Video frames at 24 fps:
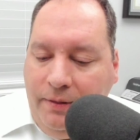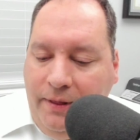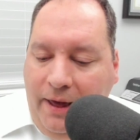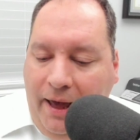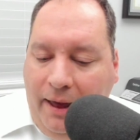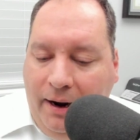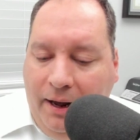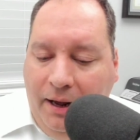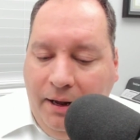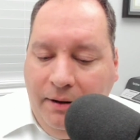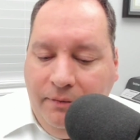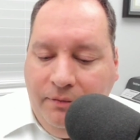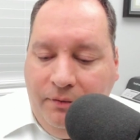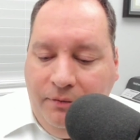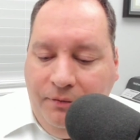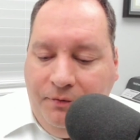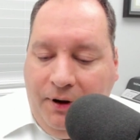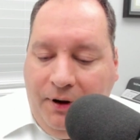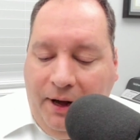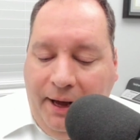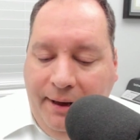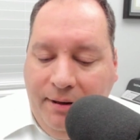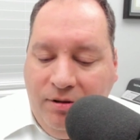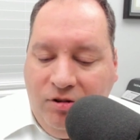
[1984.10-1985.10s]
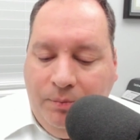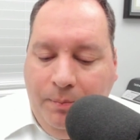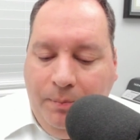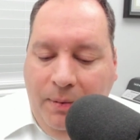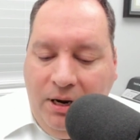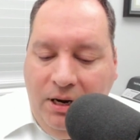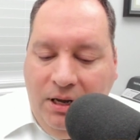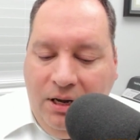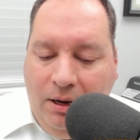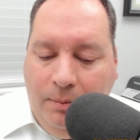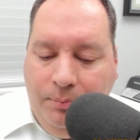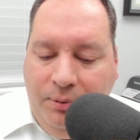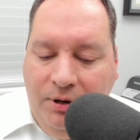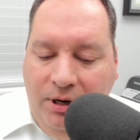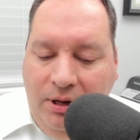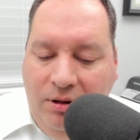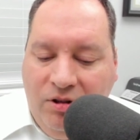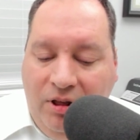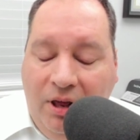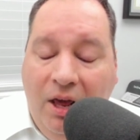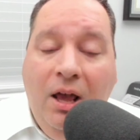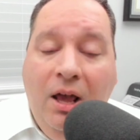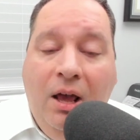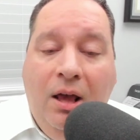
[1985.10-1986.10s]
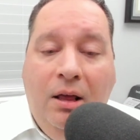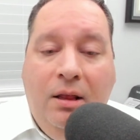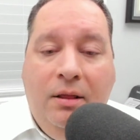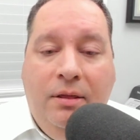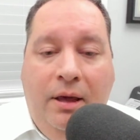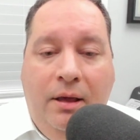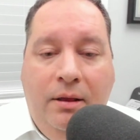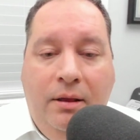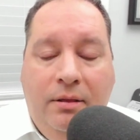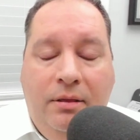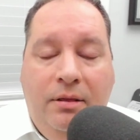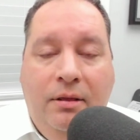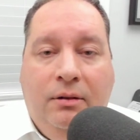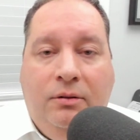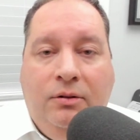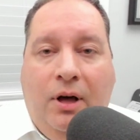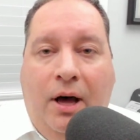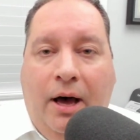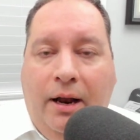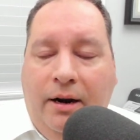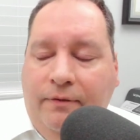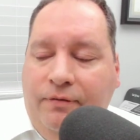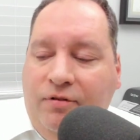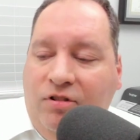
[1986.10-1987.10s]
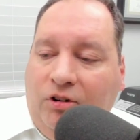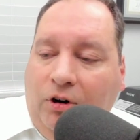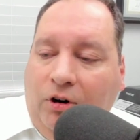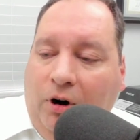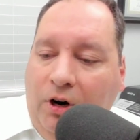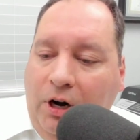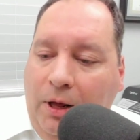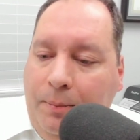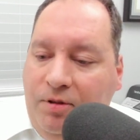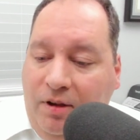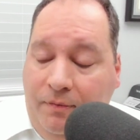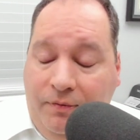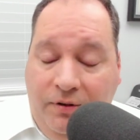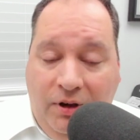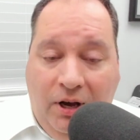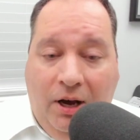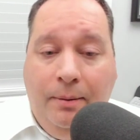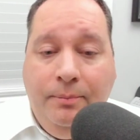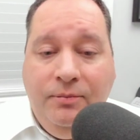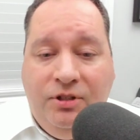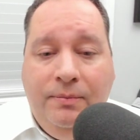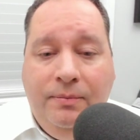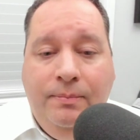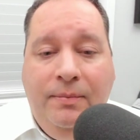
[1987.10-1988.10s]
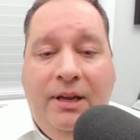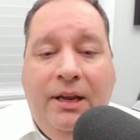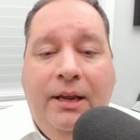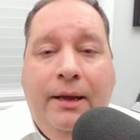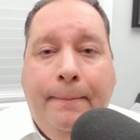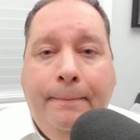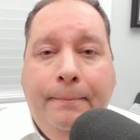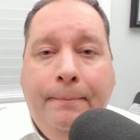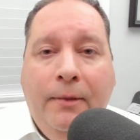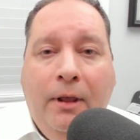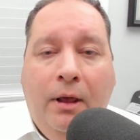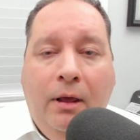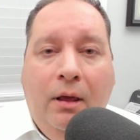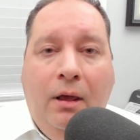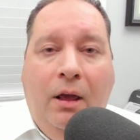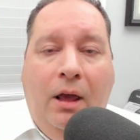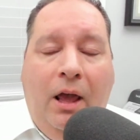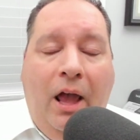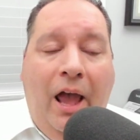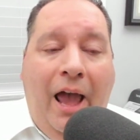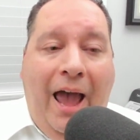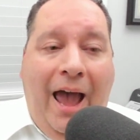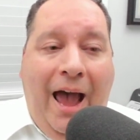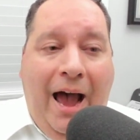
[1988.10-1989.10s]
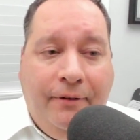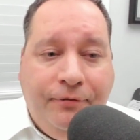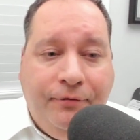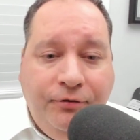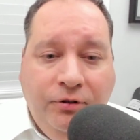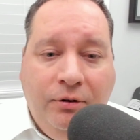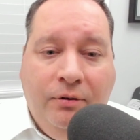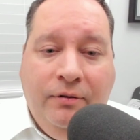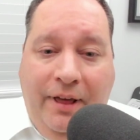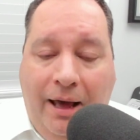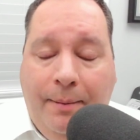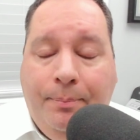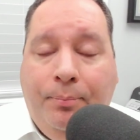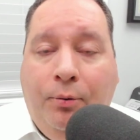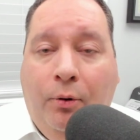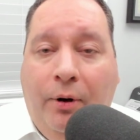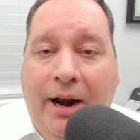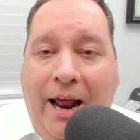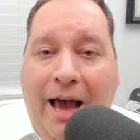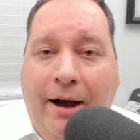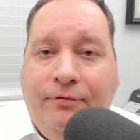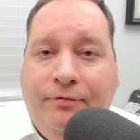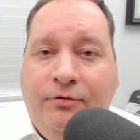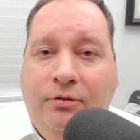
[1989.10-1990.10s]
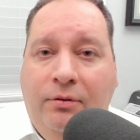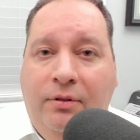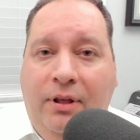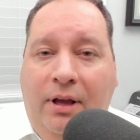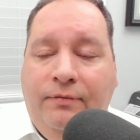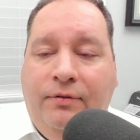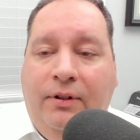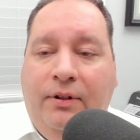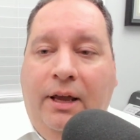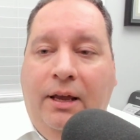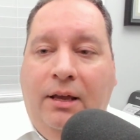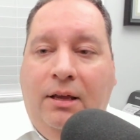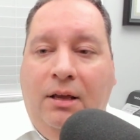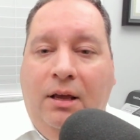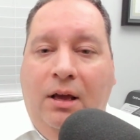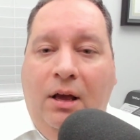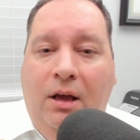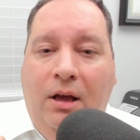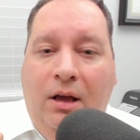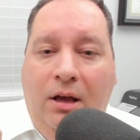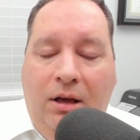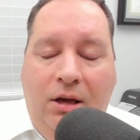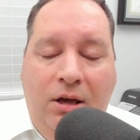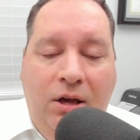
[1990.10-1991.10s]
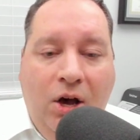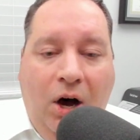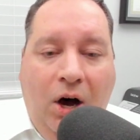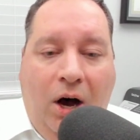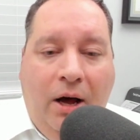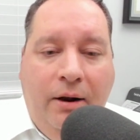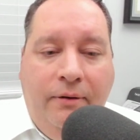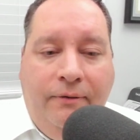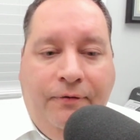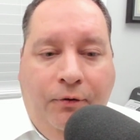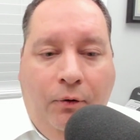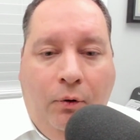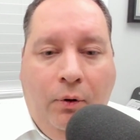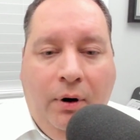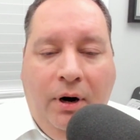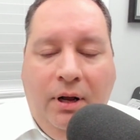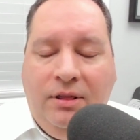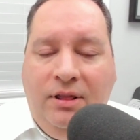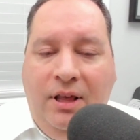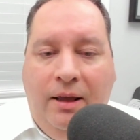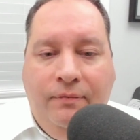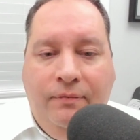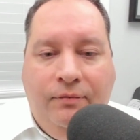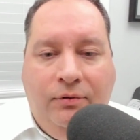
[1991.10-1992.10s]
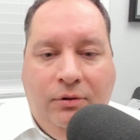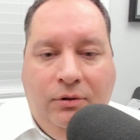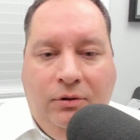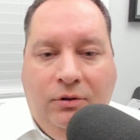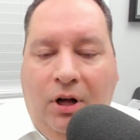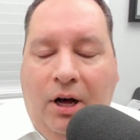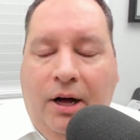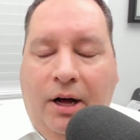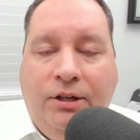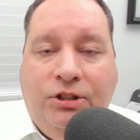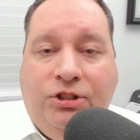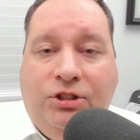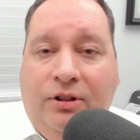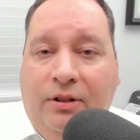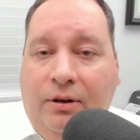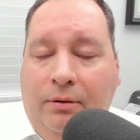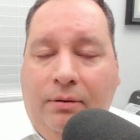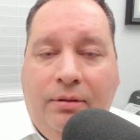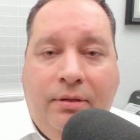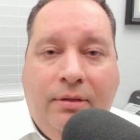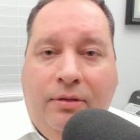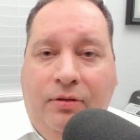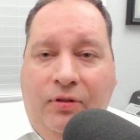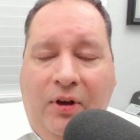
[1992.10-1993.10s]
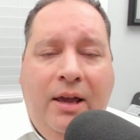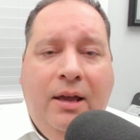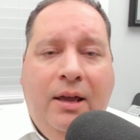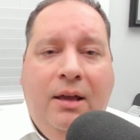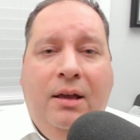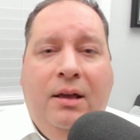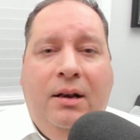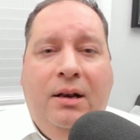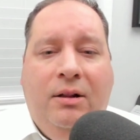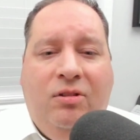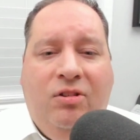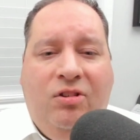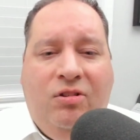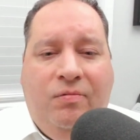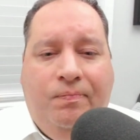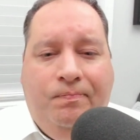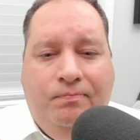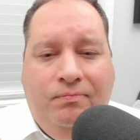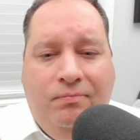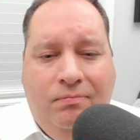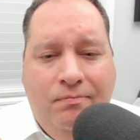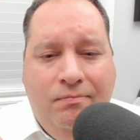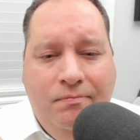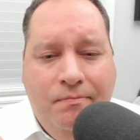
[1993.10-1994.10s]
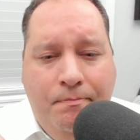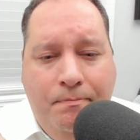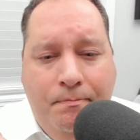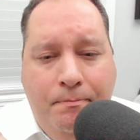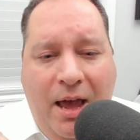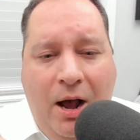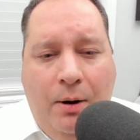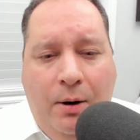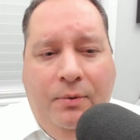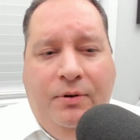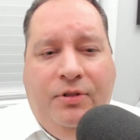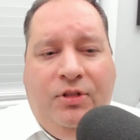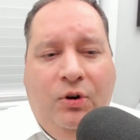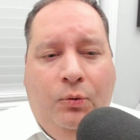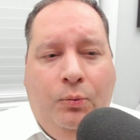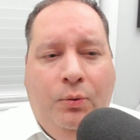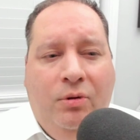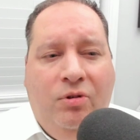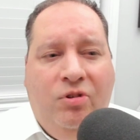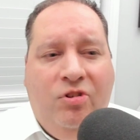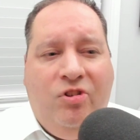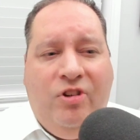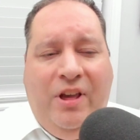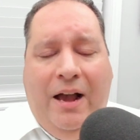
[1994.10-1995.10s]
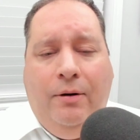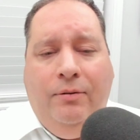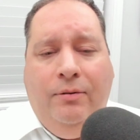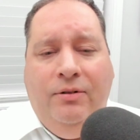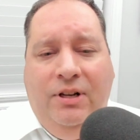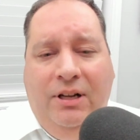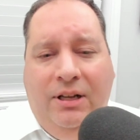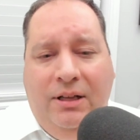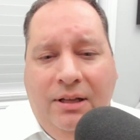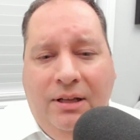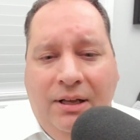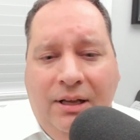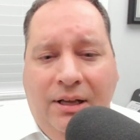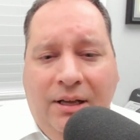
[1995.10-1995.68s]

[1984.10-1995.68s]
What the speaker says: that. I have advised many companies. A lot of startups have come to me after that point, after they've like gone for it, they've launched their thing, and it's met with a resounding